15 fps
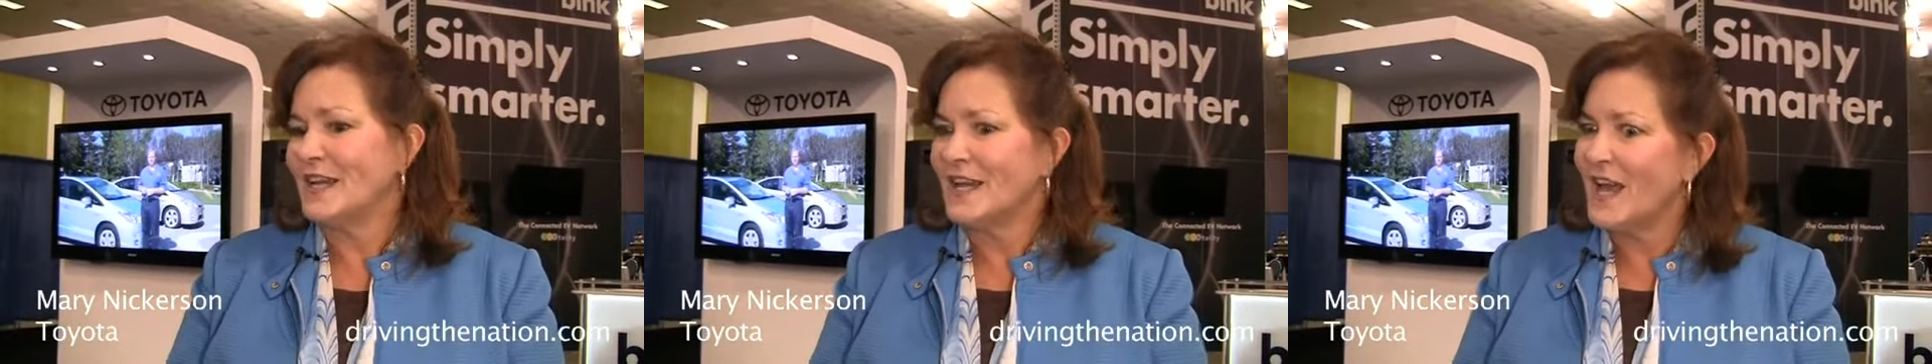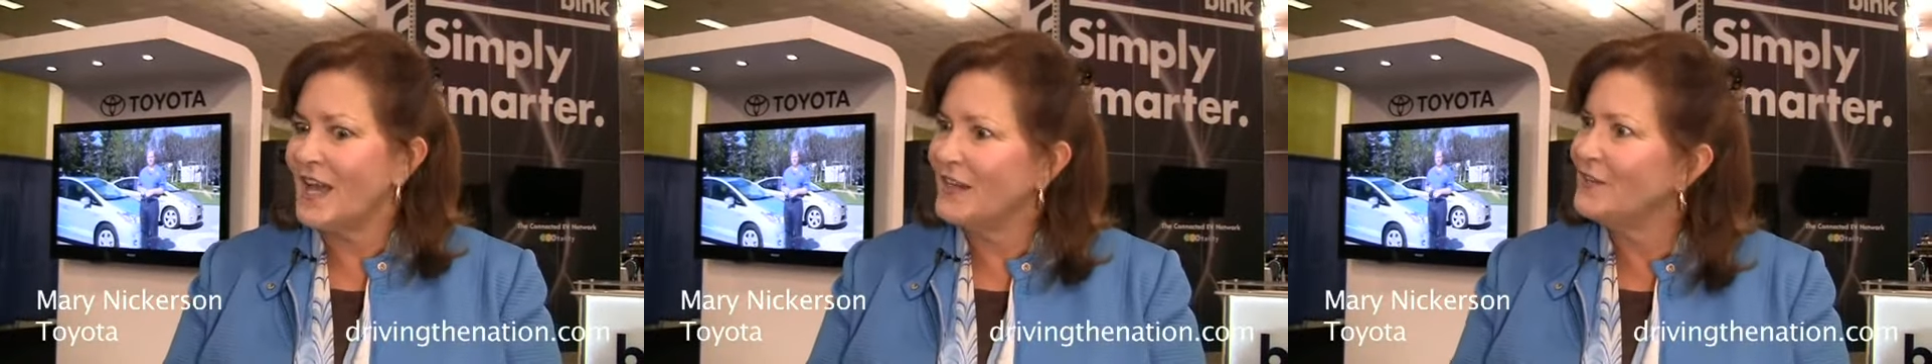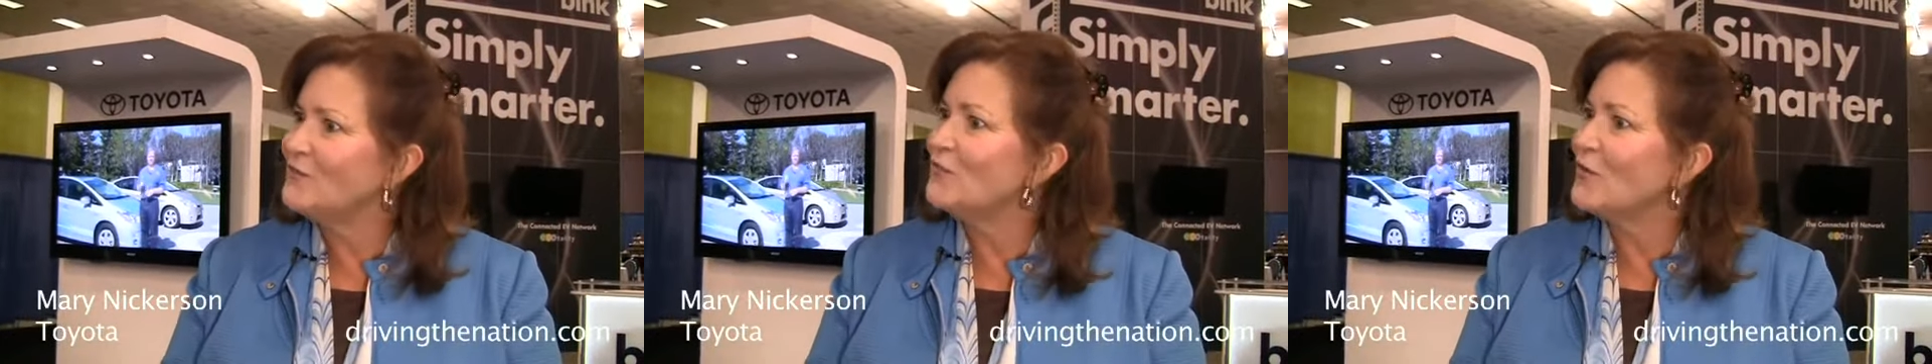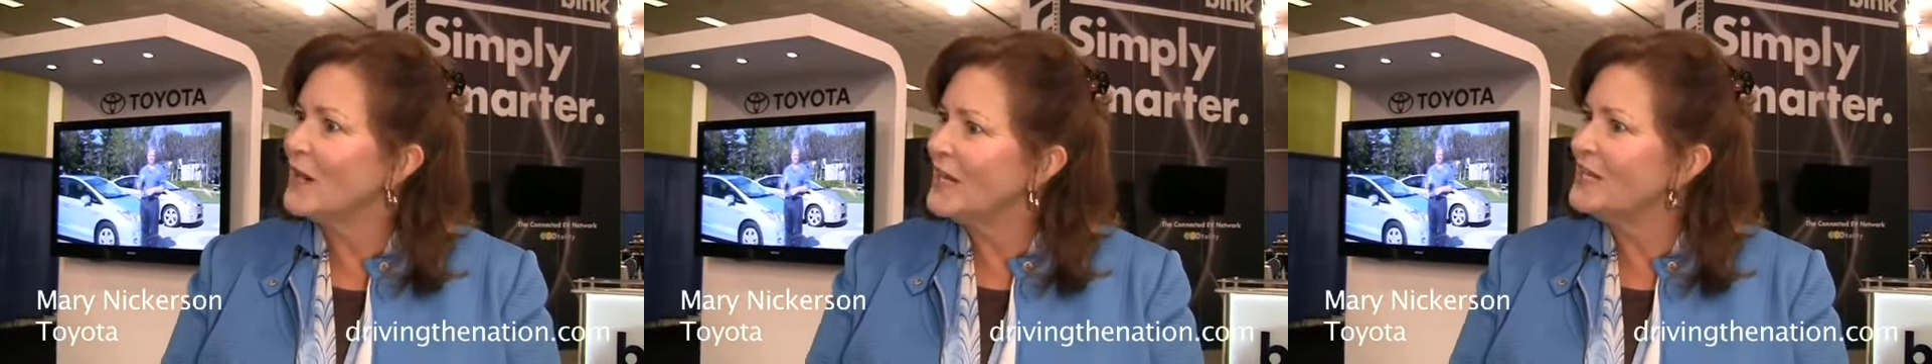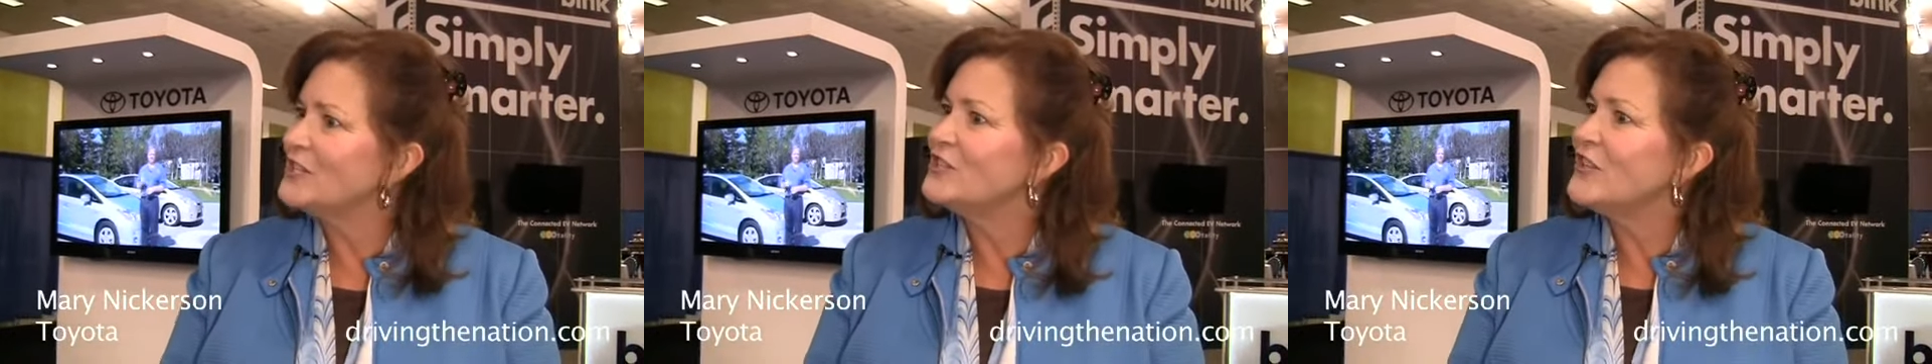kind of
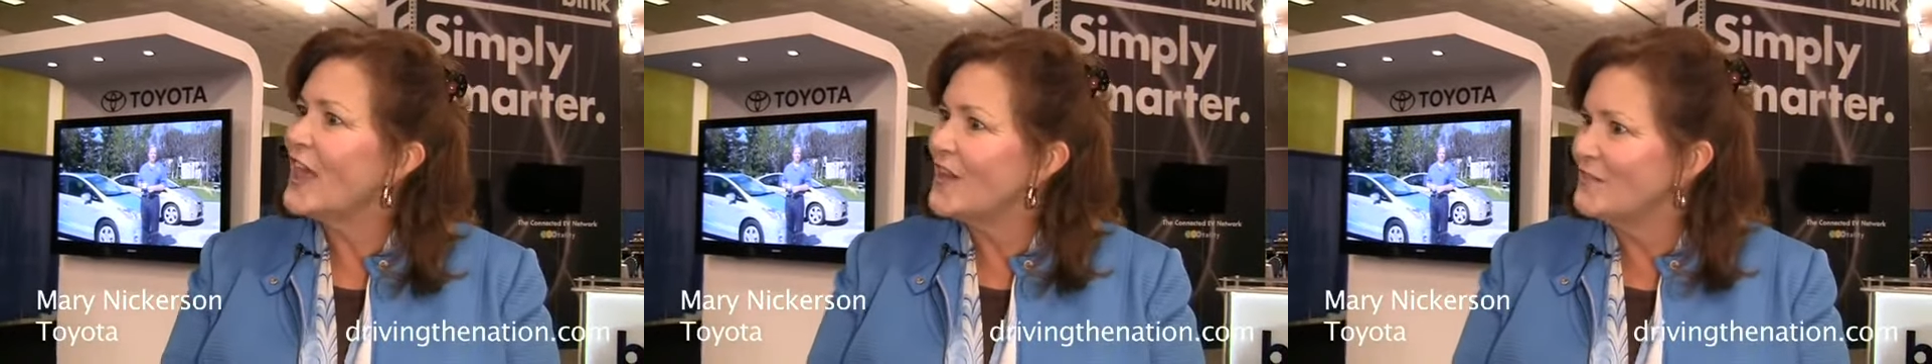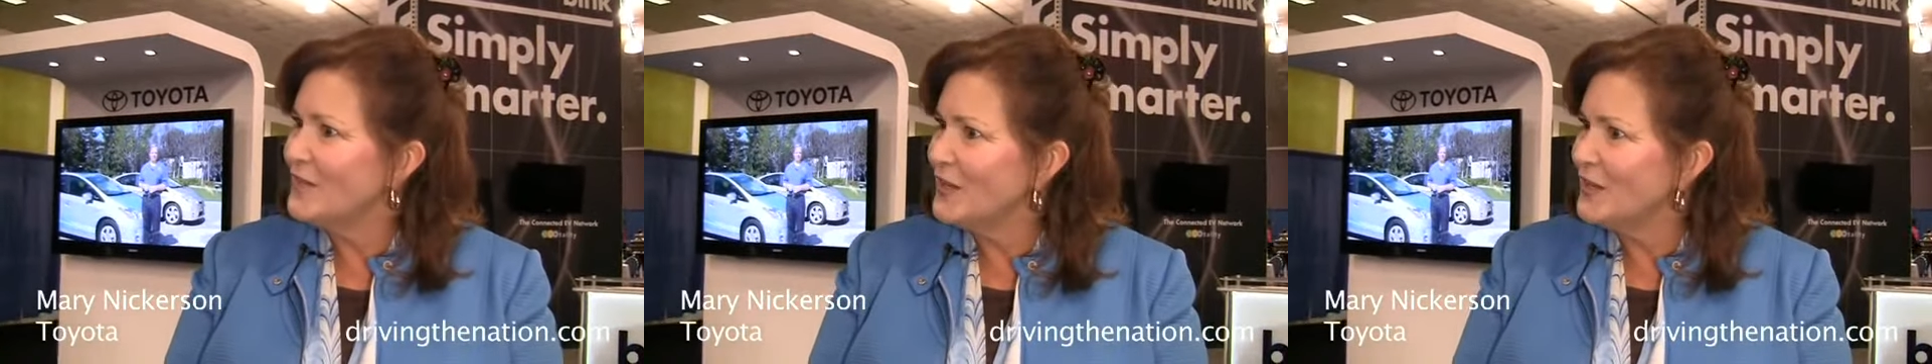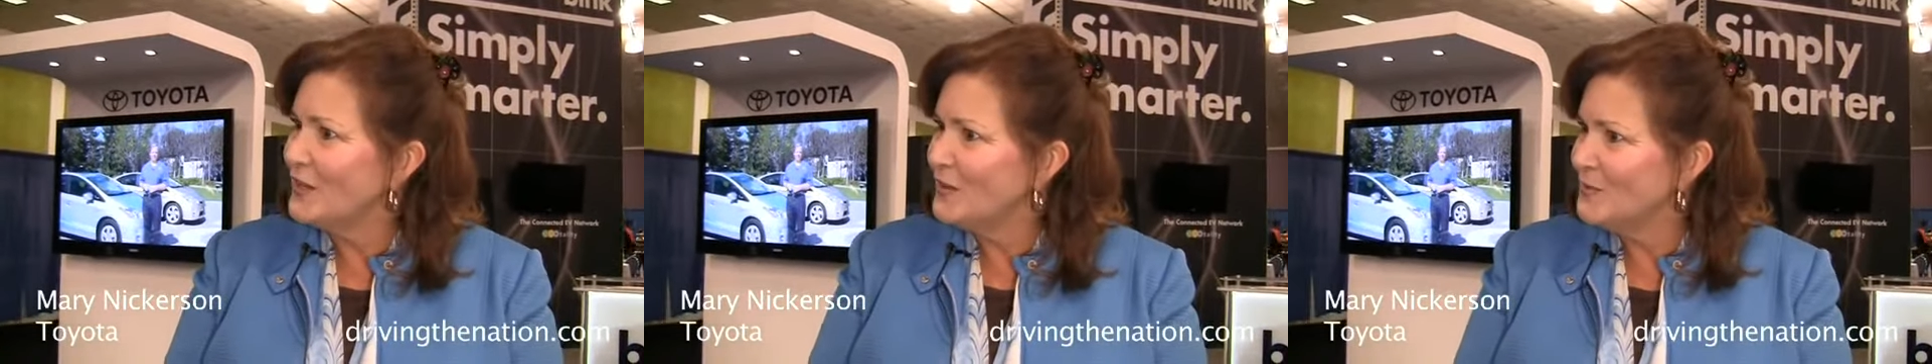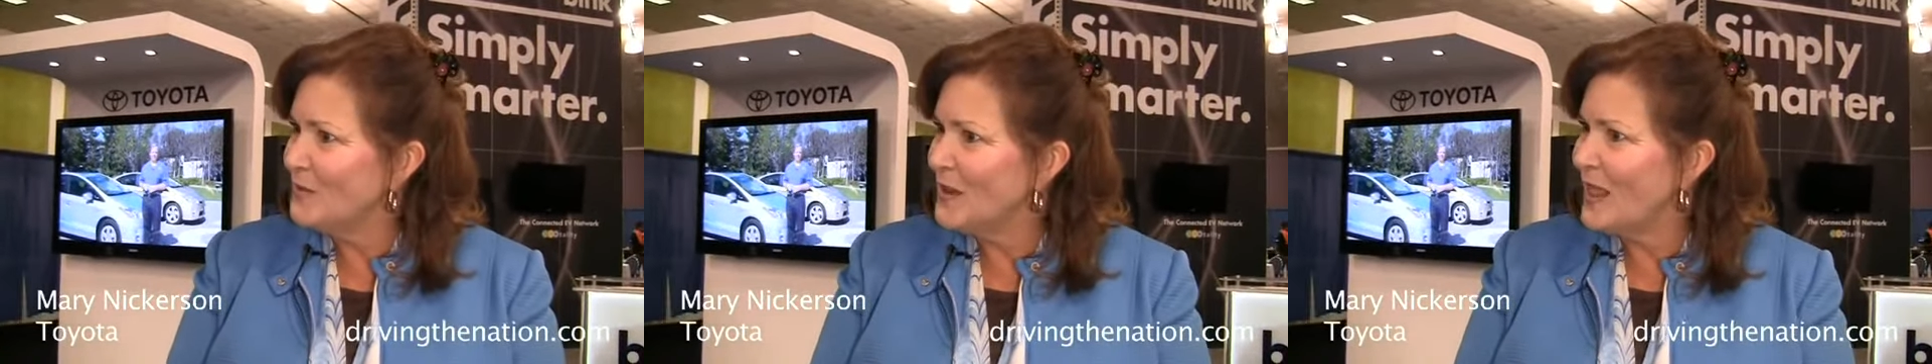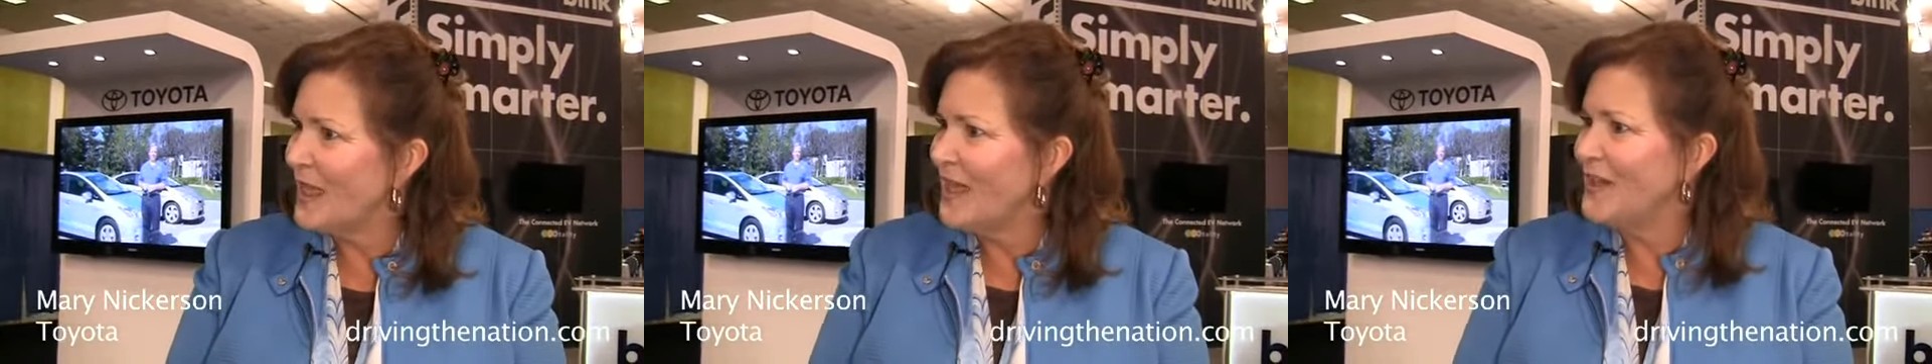range that vehicle
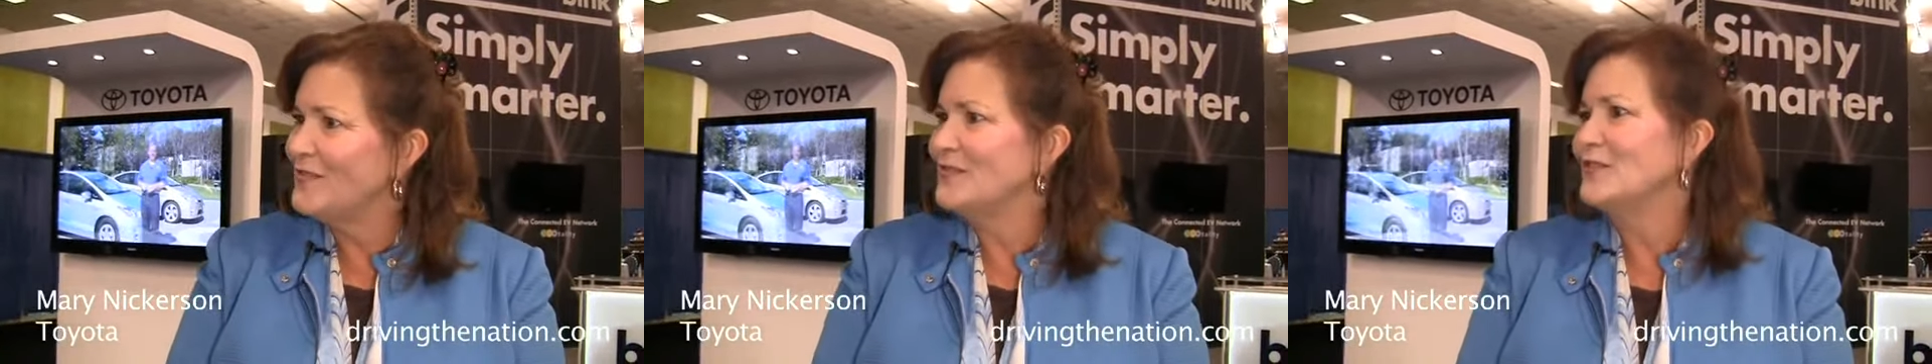will have